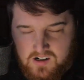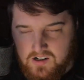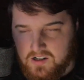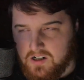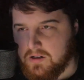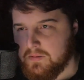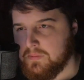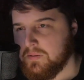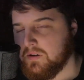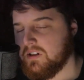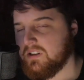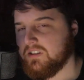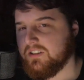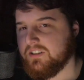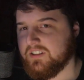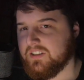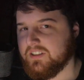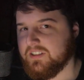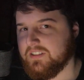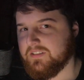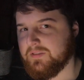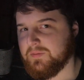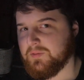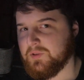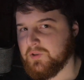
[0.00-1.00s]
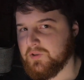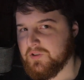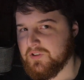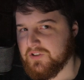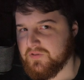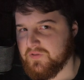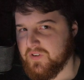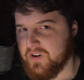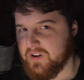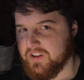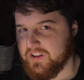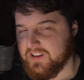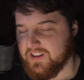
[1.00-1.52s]
apologize, I'm doing this
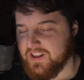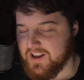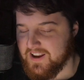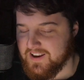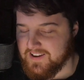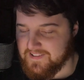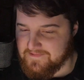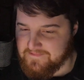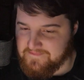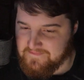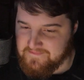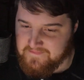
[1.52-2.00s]
fairly late,